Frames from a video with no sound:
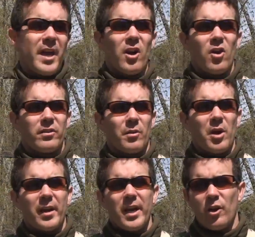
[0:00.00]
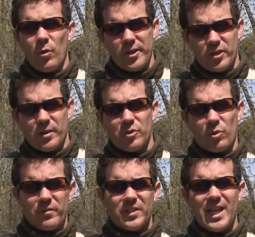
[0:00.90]
there, they're probably going to go into some
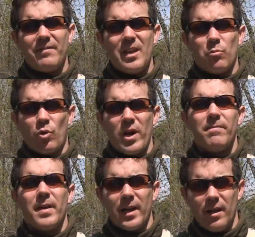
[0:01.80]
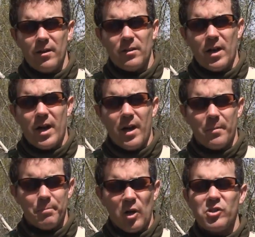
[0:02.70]
sort of safety briefing.
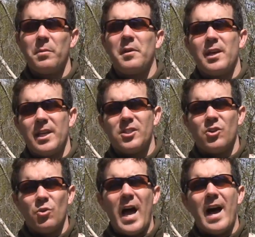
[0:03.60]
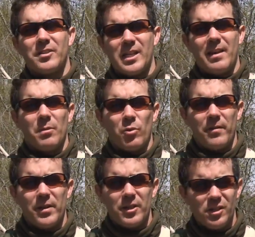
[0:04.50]
Most communities do have safety
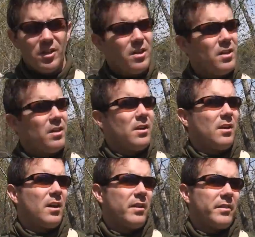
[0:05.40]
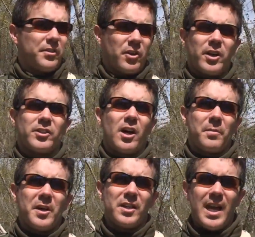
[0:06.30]
briefings. Then they're going to
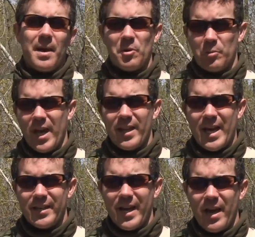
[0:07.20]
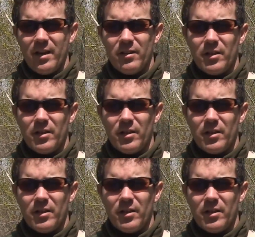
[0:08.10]
talk about the game you're playing that day,